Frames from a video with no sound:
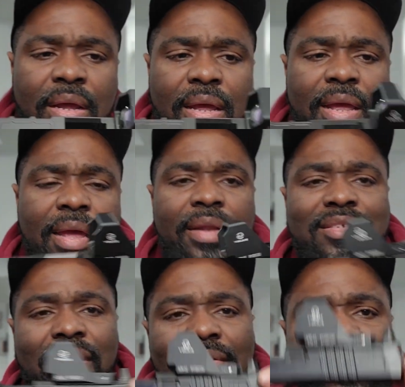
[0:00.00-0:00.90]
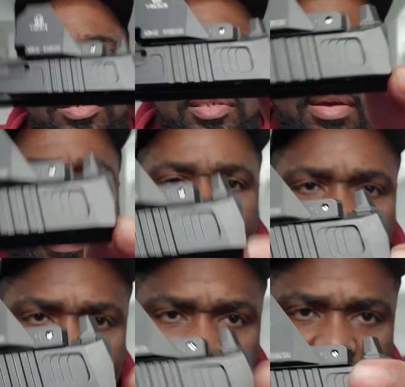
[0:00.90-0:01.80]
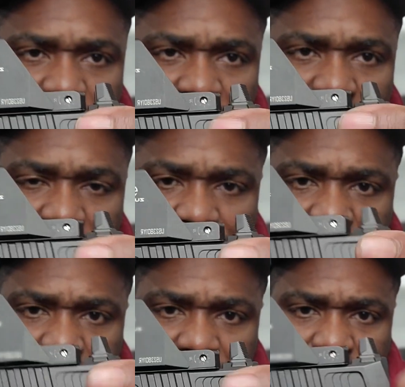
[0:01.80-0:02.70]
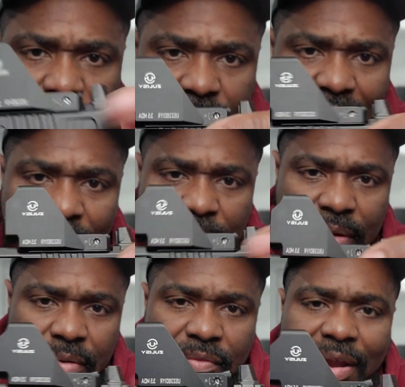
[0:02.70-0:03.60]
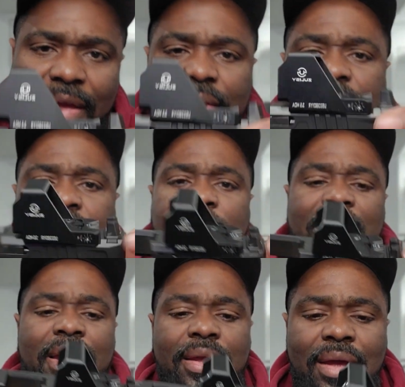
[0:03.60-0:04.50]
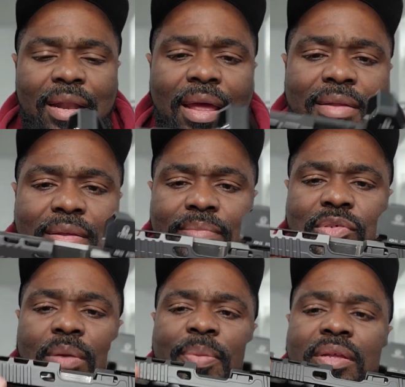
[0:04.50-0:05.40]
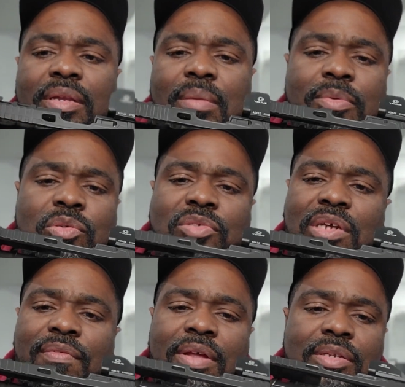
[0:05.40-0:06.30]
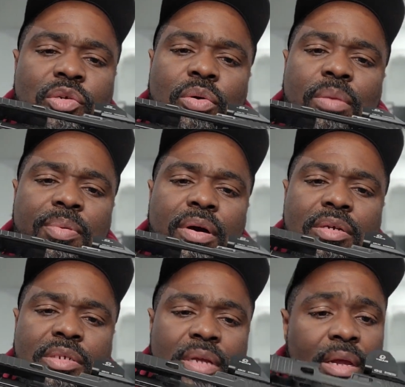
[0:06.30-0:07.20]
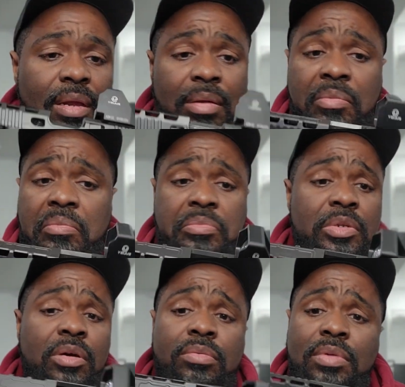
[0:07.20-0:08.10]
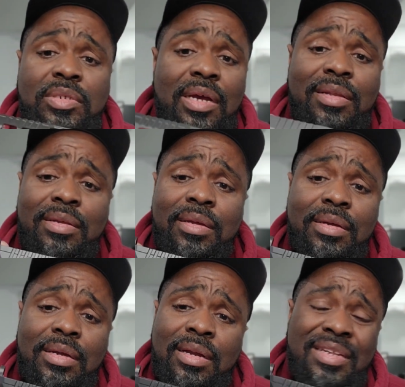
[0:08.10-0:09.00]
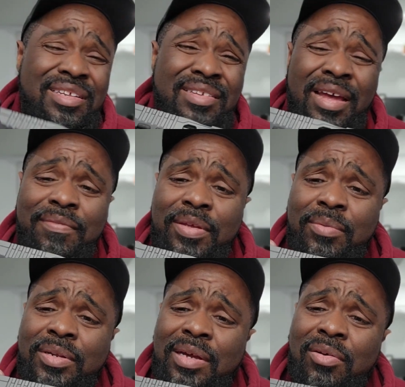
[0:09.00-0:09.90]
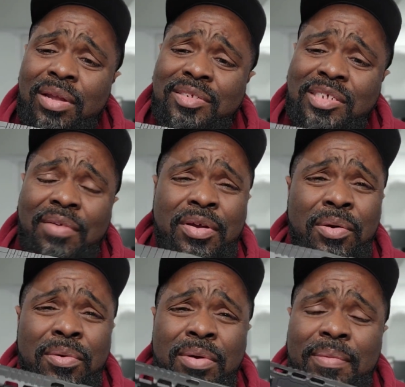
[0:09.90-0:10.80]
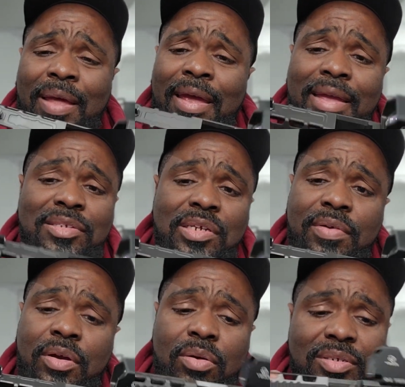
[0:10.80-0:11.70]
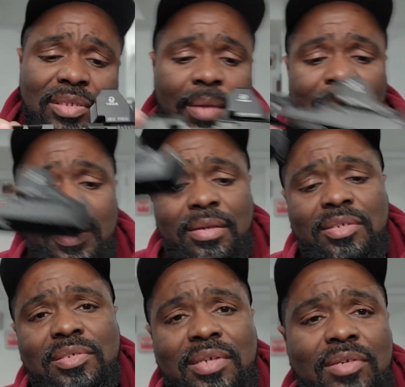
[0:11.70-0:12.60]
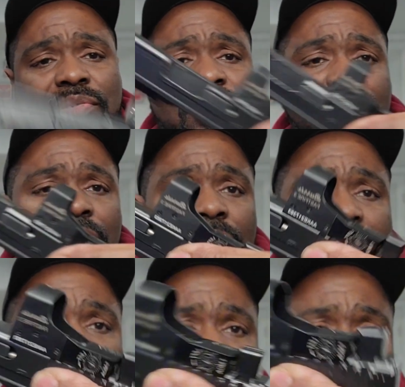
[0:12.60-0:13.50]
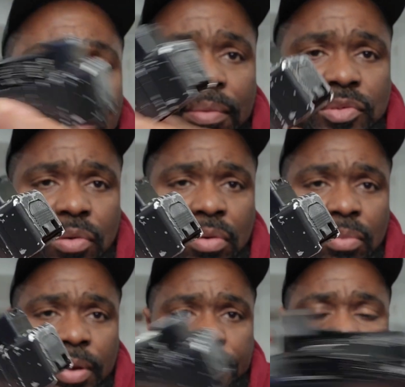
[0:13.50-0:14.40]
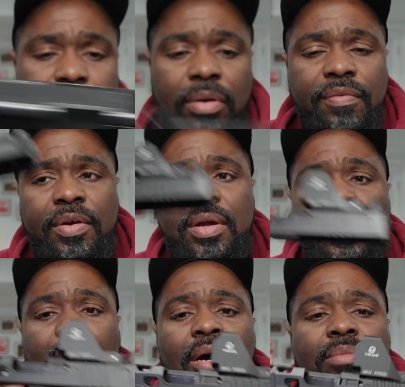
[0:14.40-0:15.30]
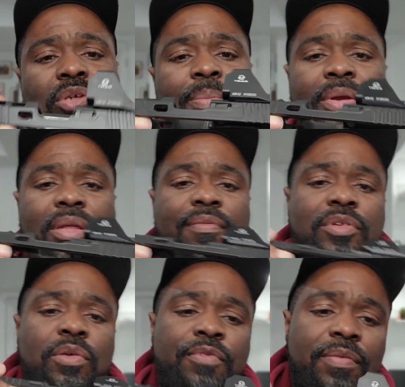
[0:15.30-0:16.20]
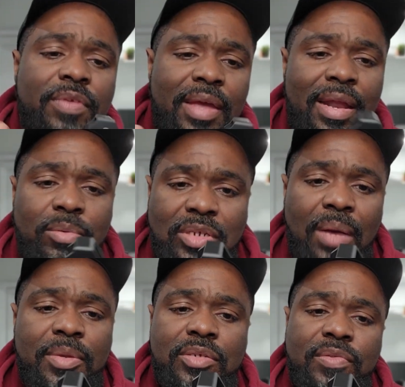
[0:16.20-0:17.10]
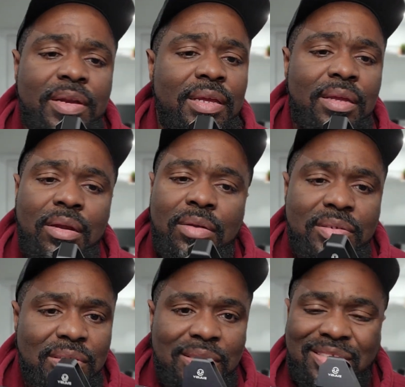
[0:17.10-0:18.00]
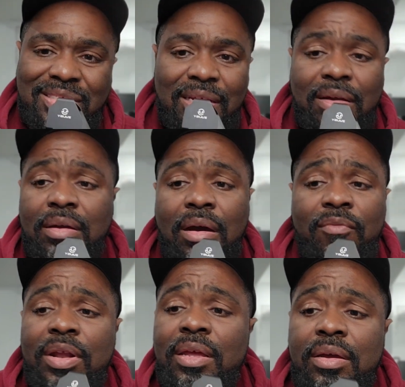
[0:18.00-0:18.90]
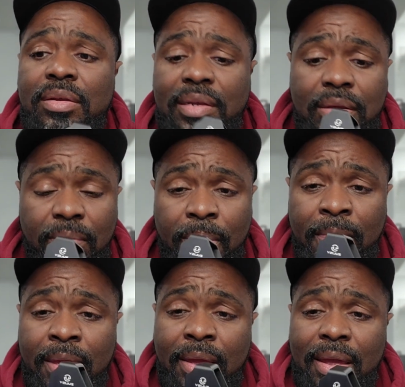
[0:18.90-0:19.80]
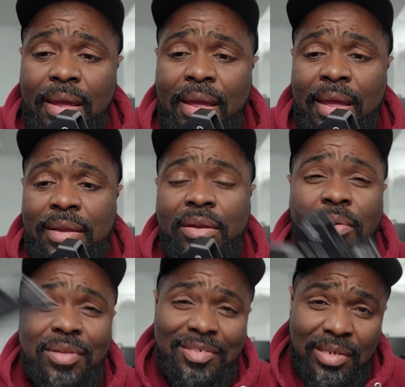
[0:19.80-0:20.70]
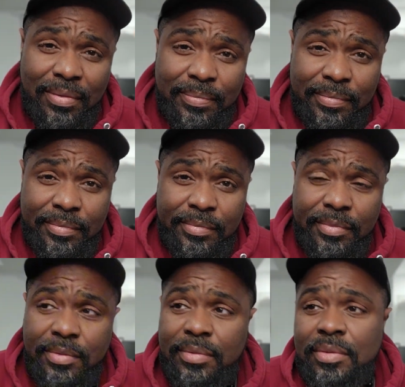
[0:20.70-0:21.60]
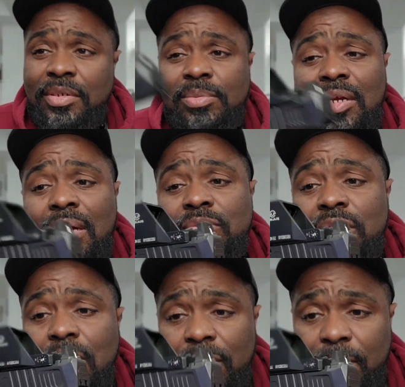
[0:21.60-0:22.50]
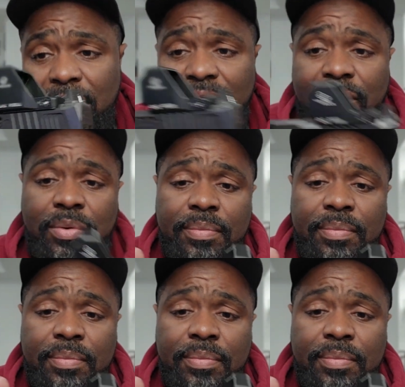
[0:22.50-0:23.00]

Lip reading: And it's got this kind of different way of, grabbing it or racking it in the back. I liked it. So I picked it up. It was on sale for like $200. It's got the, it doesn't have the, what do they call that, Cerakote on it. I hate Cerakote because it's like paint. This is actually Cerakote and you can see how it's all wearing off. So I picked it up for $250 and it was optics ready. It's just like a really good deal. And you know what they say. Sometimes you get what you pay for.